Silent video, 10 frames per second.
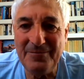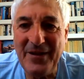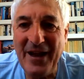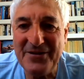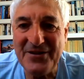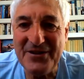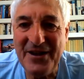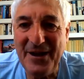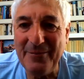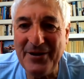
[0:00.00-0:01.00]
now's the
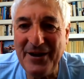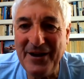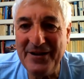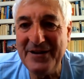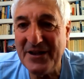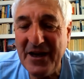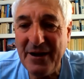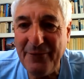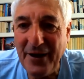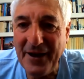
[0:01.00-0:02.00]
time, can I? And he said, yeah,
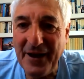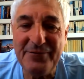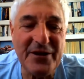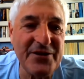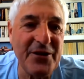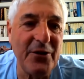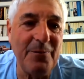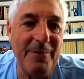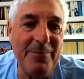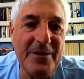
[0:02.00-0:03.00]
fine, I've just sold
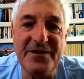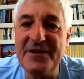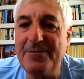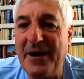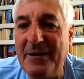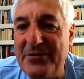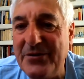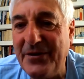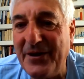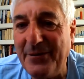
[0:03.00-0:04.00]
my business, but I'm
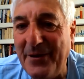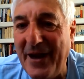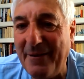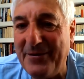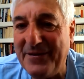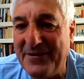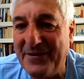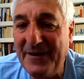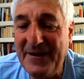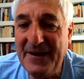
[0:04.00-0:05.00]
sure they'll be happy
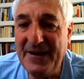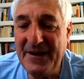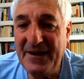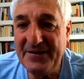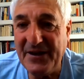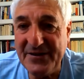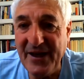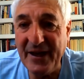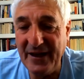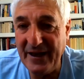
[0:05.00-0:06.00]
to. So
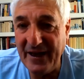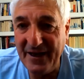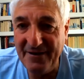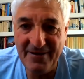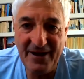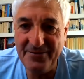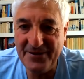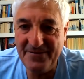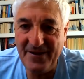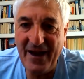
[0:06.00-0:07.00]
suddenly I
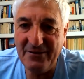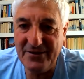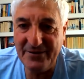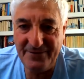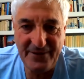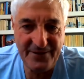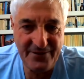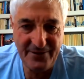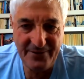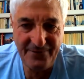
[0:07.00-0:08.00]
was out of the
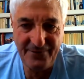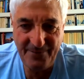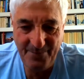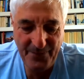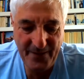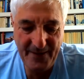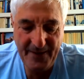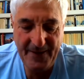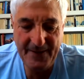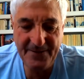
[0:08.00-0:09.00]
sort of
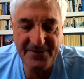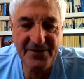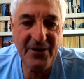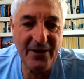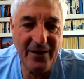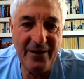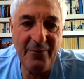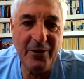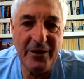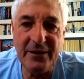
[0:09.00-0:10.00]
scholarly
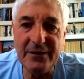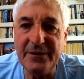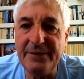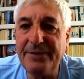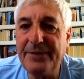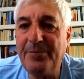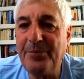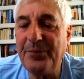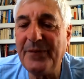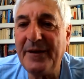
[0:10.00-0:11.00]
world of
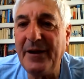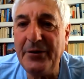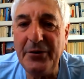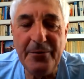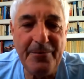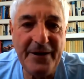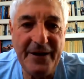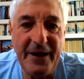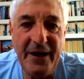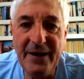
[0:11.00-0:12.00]
OUP
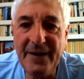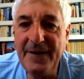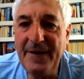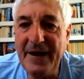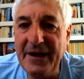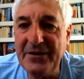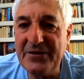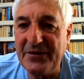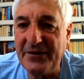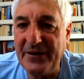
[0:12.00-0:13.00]

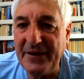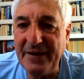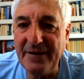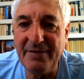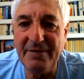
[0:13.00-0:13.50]
into the